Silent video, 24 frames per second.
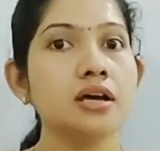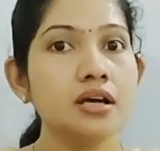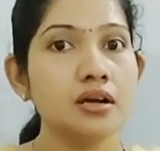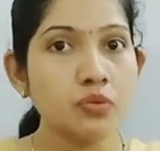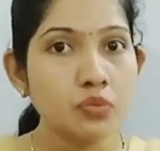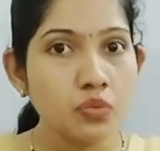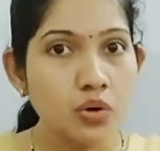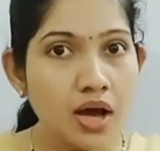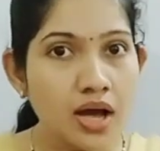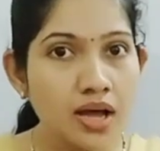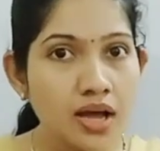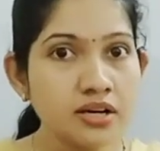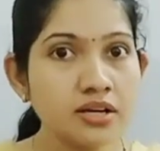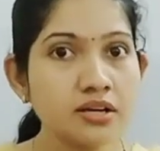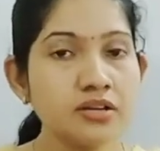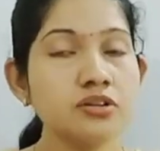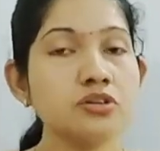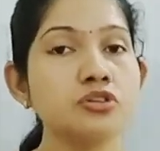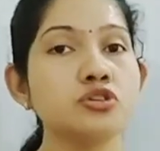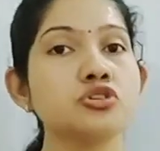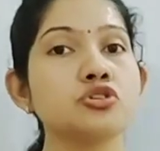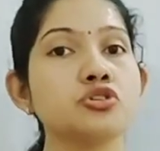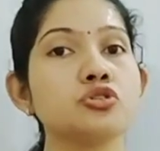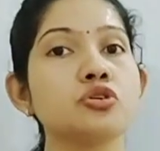
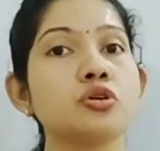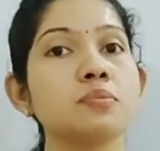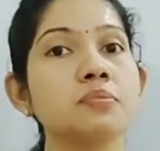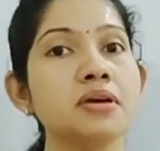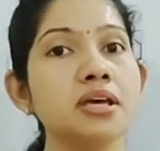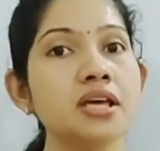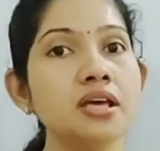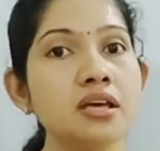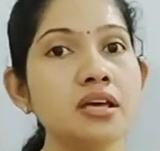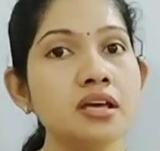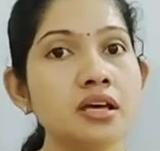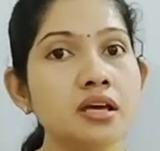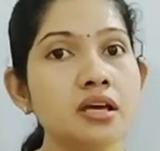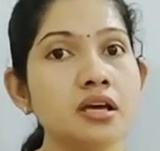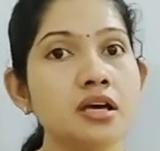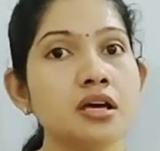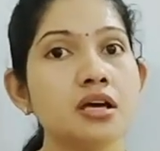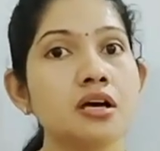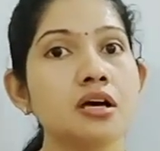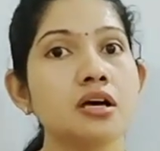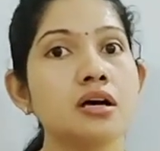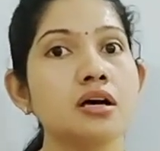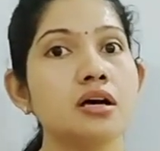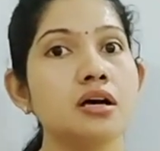One should be
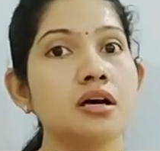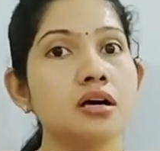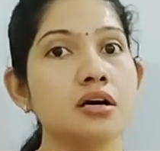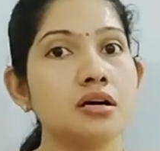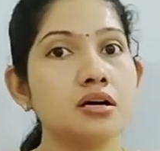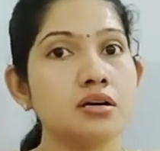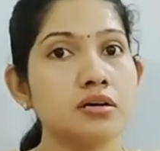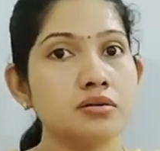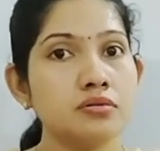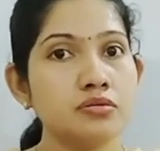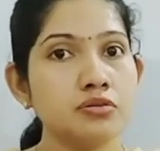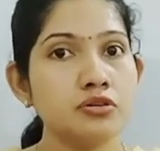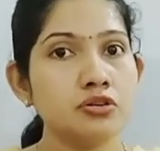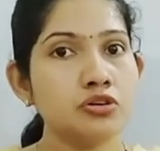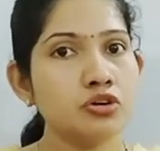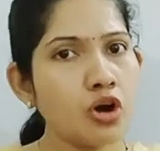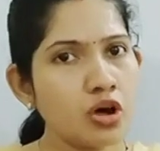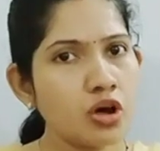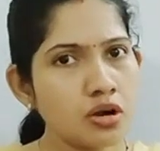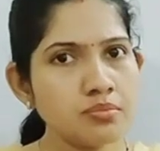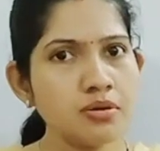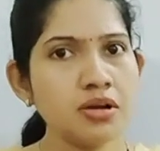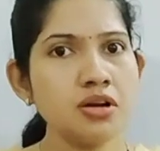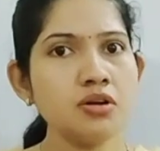
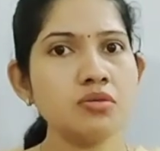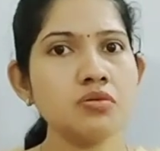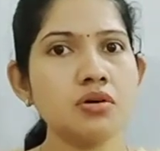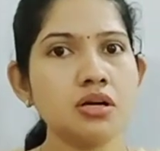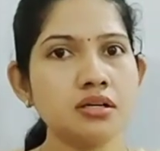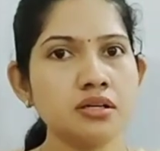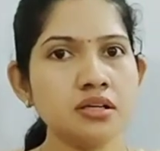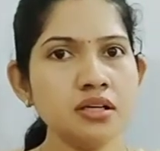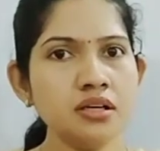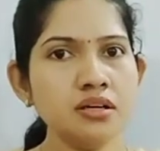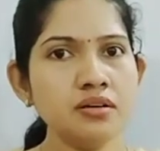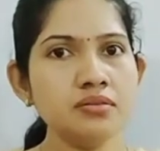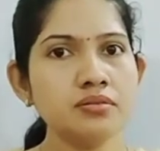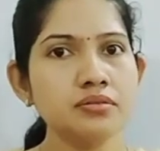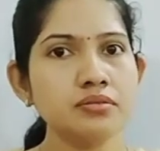normal water